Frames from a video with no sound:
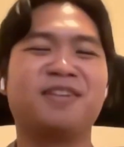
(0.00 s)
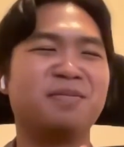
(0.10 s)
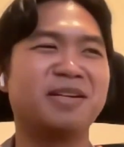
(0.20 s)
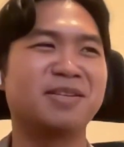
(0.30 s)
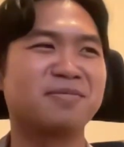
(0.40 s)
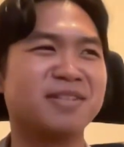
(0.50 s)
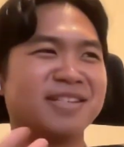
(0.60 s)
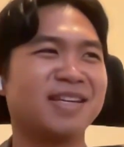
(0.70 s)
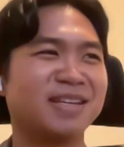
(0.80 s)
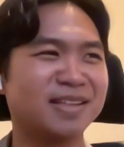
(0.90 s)
funny because
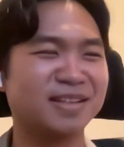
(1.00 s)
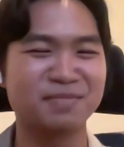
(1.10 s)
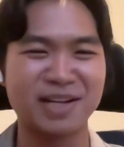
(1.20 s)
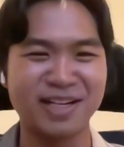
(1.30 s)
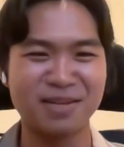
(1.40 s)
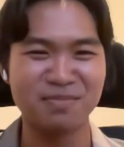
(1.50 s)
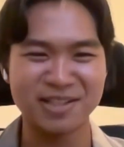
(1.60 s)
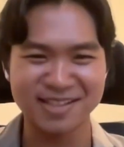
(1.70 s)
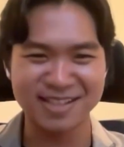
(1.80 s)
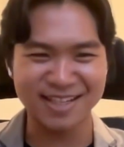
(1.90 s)
Rizky, my name
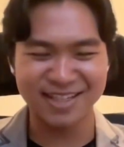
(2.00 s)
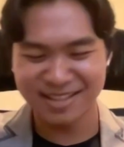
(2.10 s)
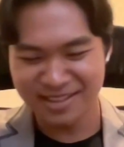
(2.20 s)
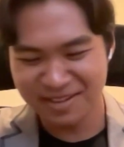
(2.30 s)
means luck.